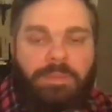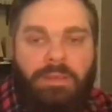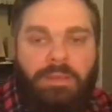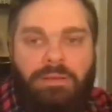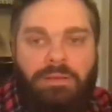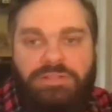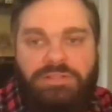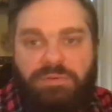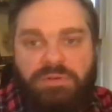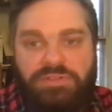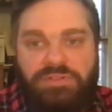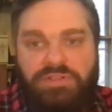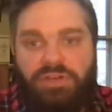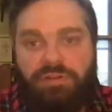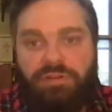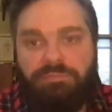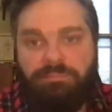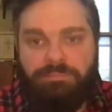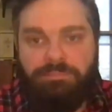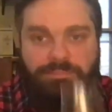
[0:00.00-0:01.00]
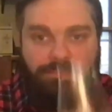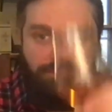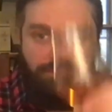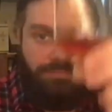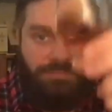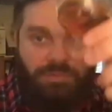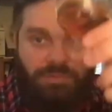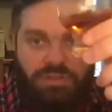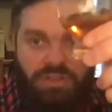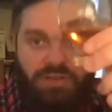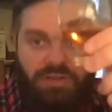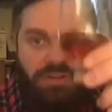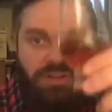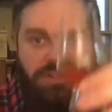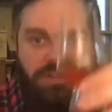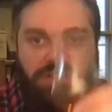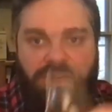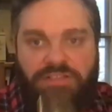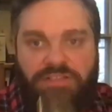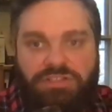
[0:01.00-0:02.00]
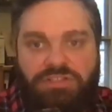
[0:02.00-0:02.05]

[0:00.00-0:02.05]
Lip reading: Smells good. Give it a taste.